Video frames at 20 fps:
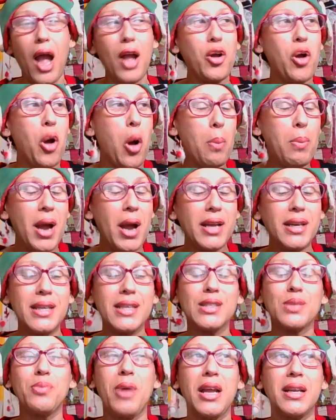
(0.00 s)
I call my
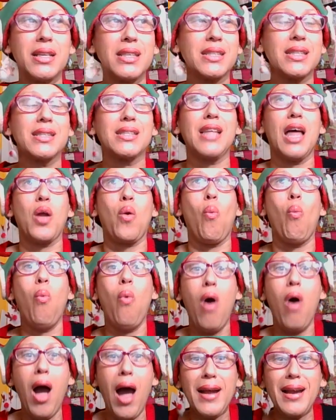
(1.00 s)
niece. My niece is like,
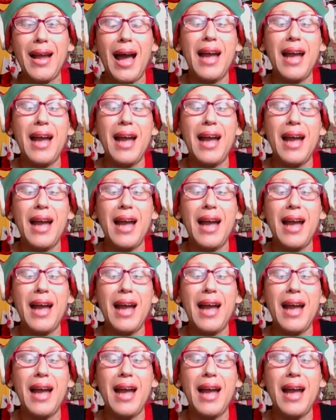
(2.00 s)
What?